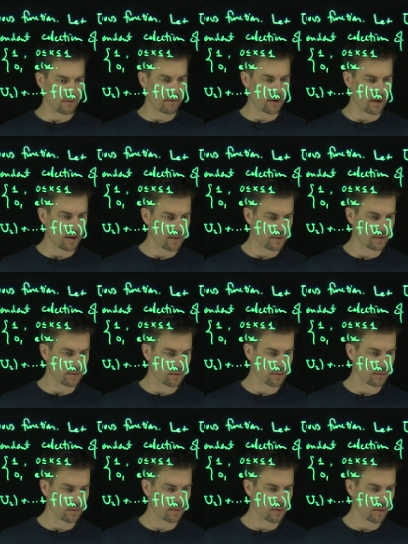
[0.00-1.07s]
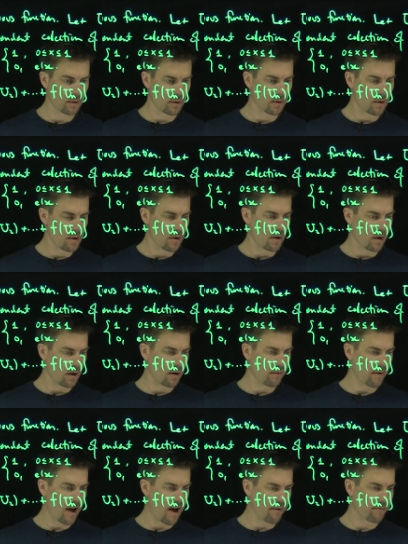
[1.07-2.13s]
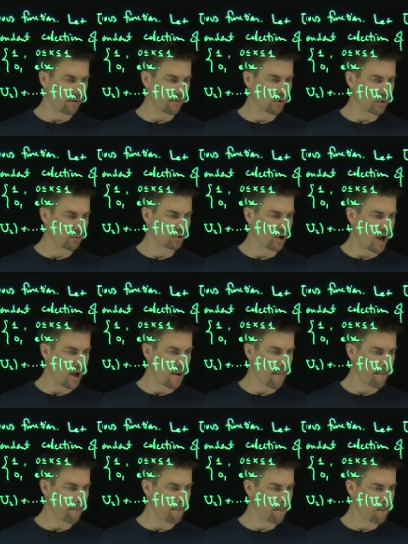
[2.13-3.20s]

so the variance of f of uj